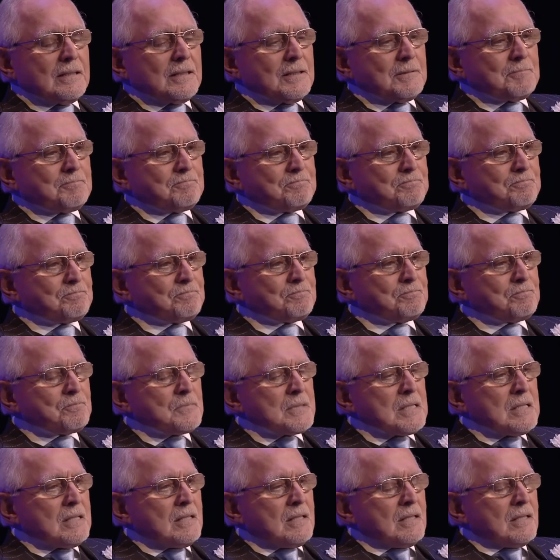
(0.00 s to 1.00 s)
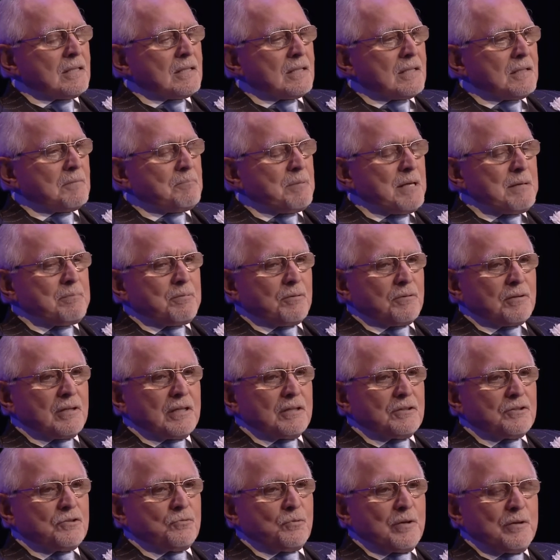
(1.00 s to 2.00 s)
The people
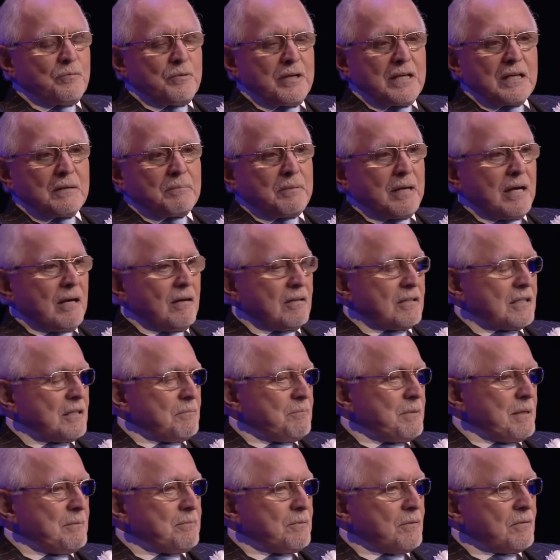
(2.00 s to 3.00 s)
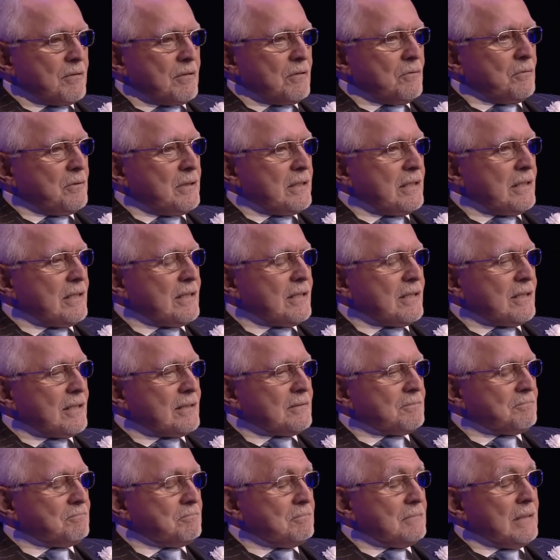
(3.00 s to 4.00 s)
that we read about, the people that we
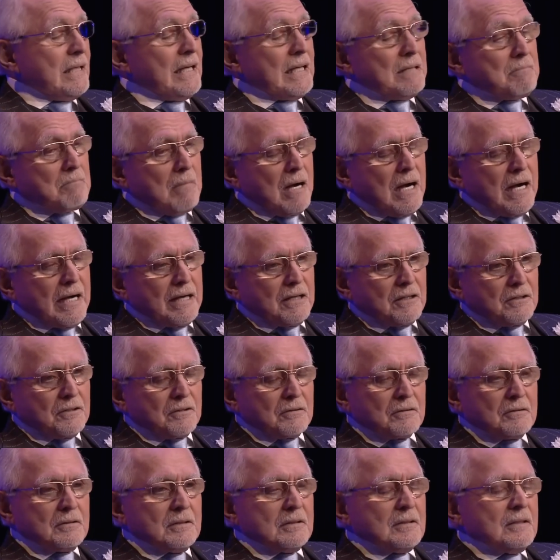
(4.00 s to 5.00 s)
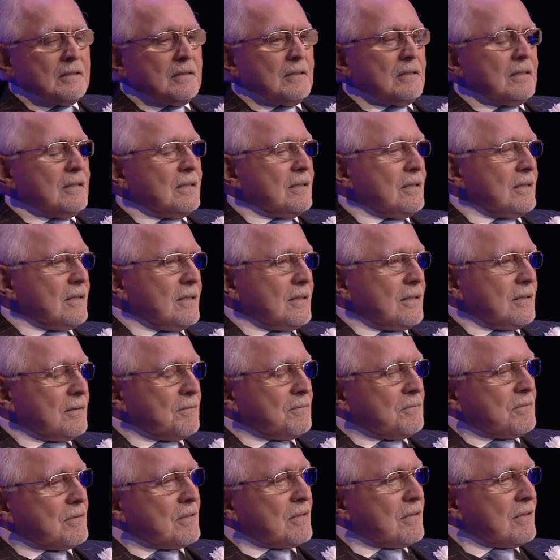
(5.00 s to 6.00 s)
admire,
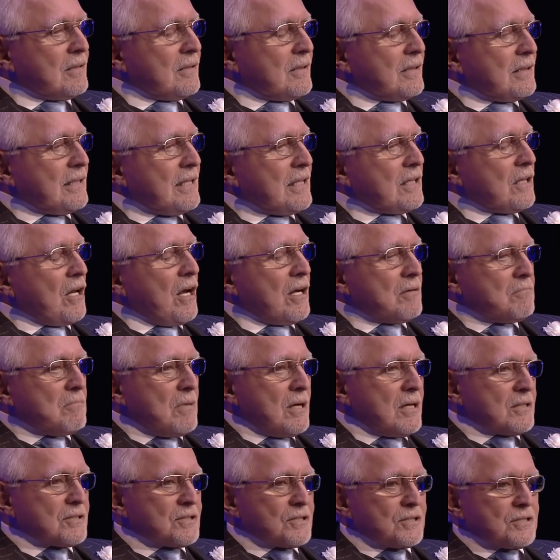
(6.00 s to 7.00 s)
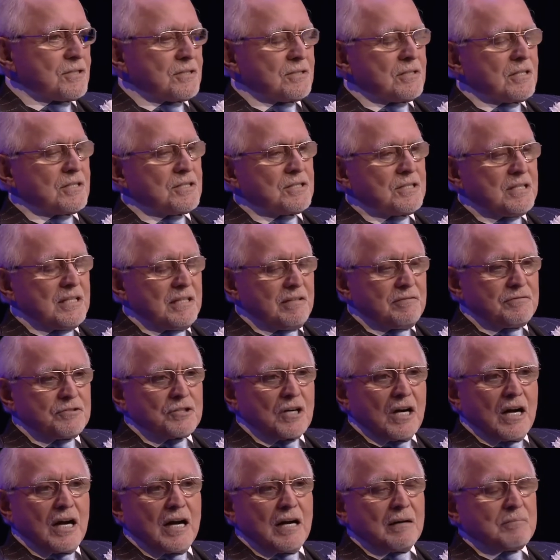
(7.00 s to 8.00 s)
the Elon Musks, the Steve
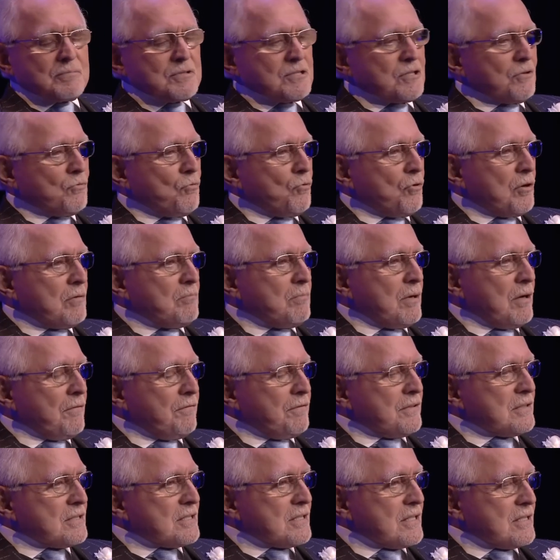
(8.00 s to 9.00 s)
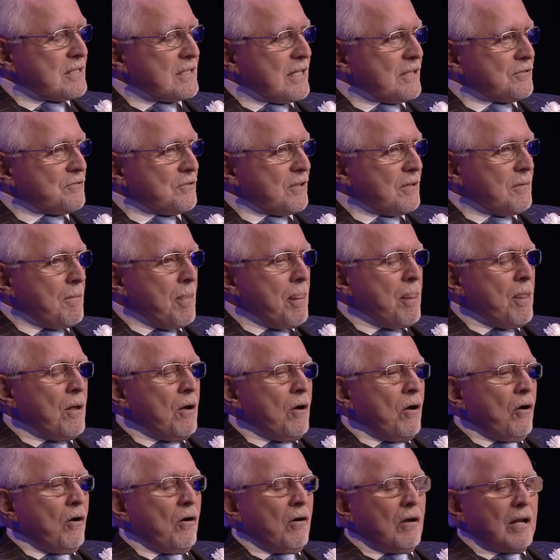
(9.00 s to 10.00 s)
Jobs, the Warren Buffetts, etc.,
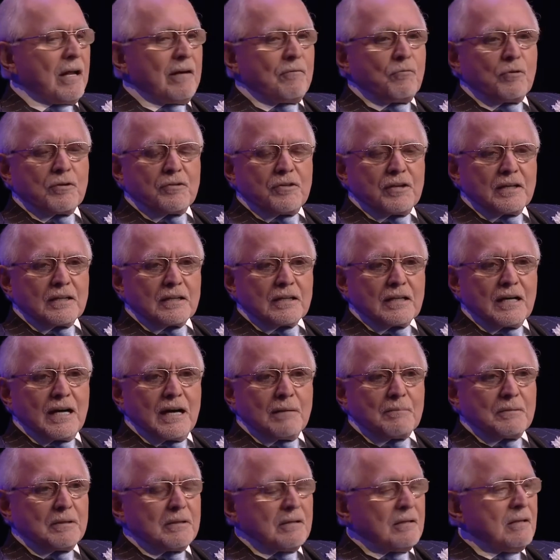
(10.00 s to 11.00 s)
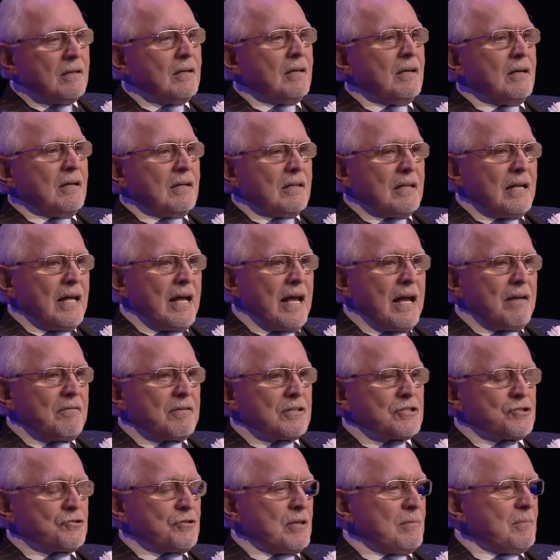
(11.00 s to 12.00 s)
all have one thing in common. They
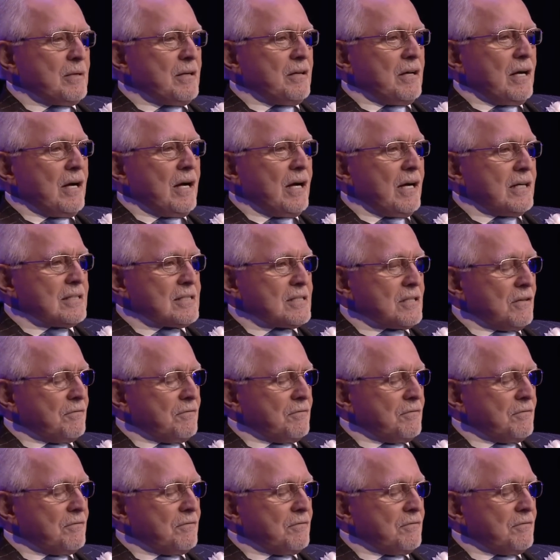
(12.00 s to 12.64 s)
have extremely high